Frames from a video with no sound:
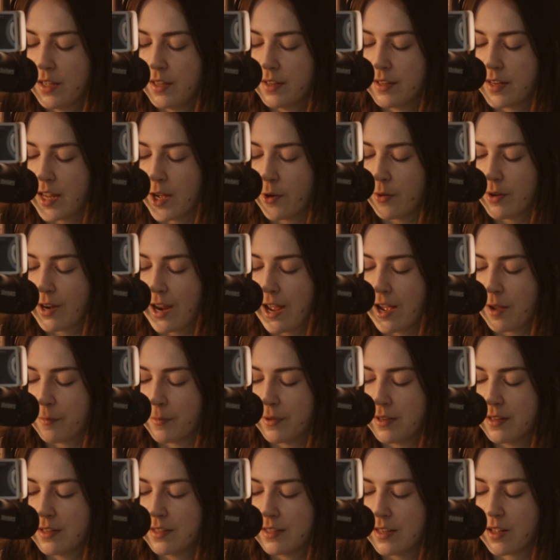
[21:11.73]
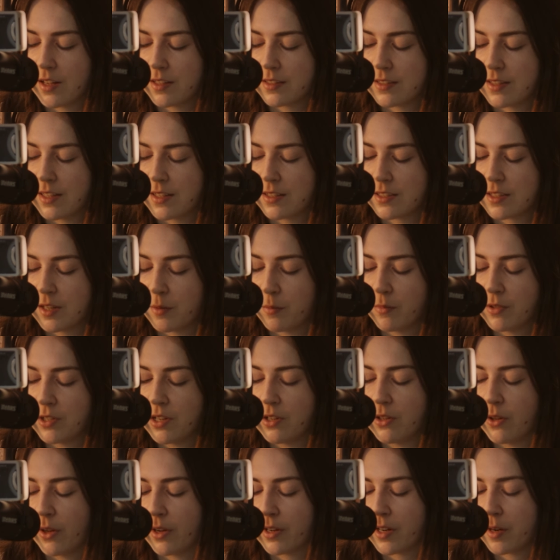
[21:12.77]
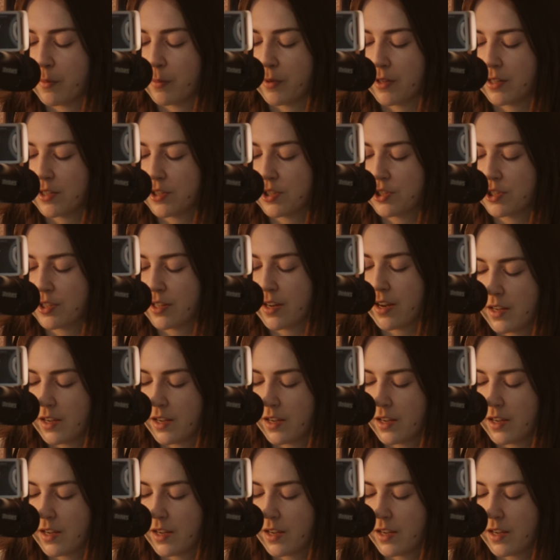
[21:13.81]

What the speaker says: Now it happened, as they stumbled along a bush,